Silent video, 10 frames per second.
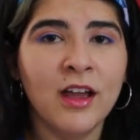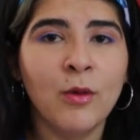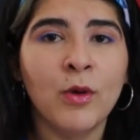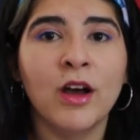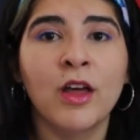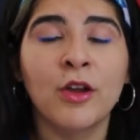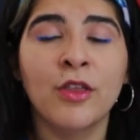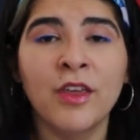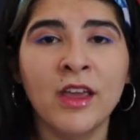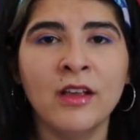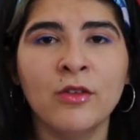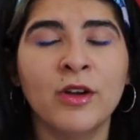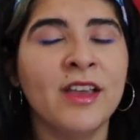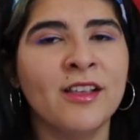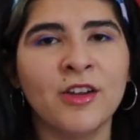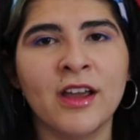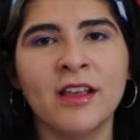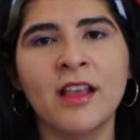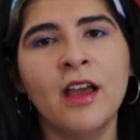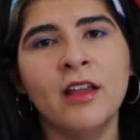What other things or Easter eggs
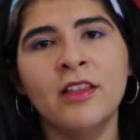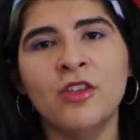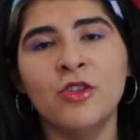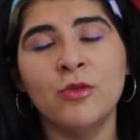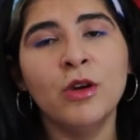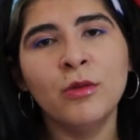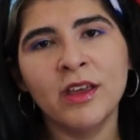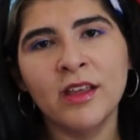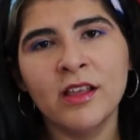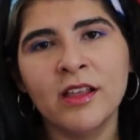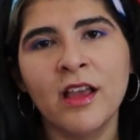did you notice?